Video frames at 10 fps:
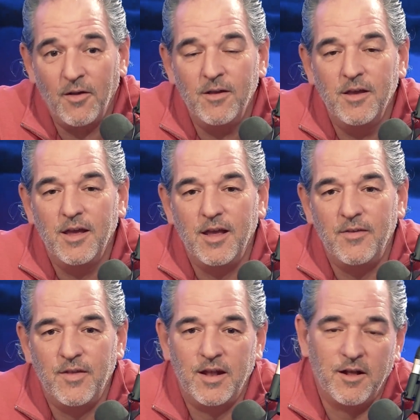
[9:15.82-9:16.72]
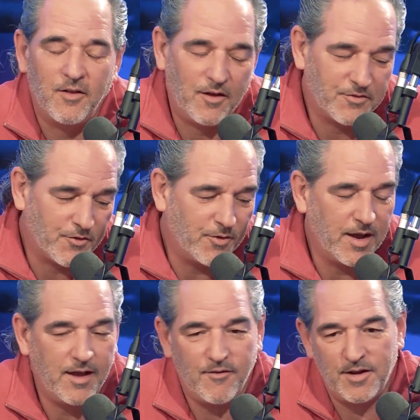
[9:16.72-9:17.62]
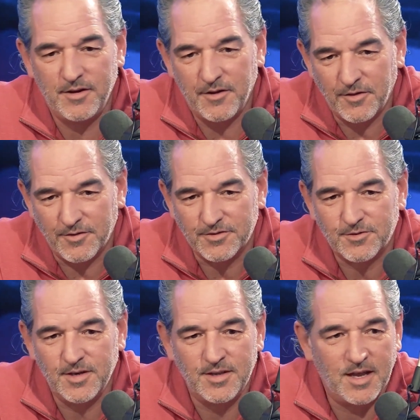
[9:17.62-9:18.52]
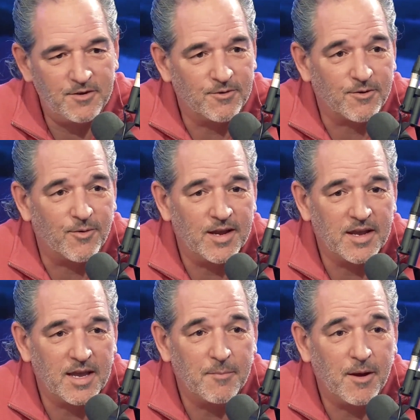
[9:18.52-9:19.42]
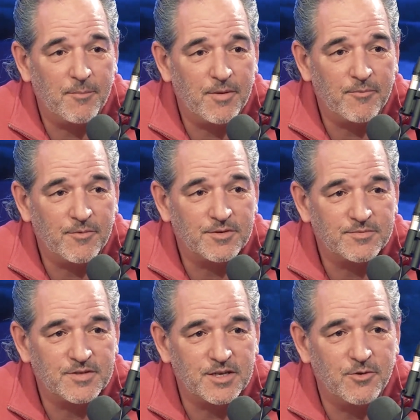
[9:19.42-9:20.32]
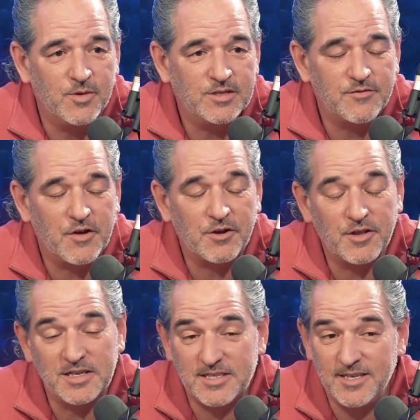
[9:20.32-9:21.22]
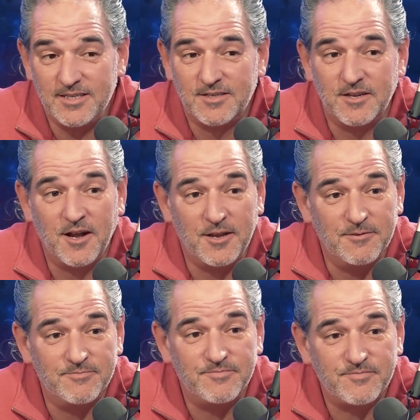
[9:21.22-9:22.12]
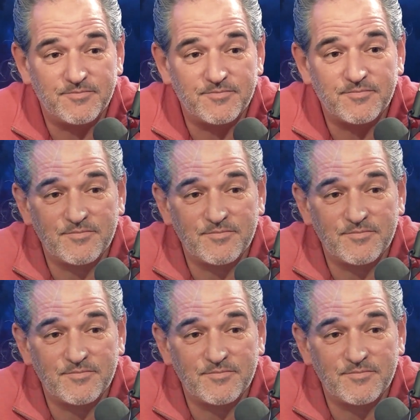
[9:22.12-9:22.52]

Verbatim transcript: and then I'll also have on another screen that Newark Wayne game up, and we'll see who wins the Finger Lakes East tonight. Hope you got a third screen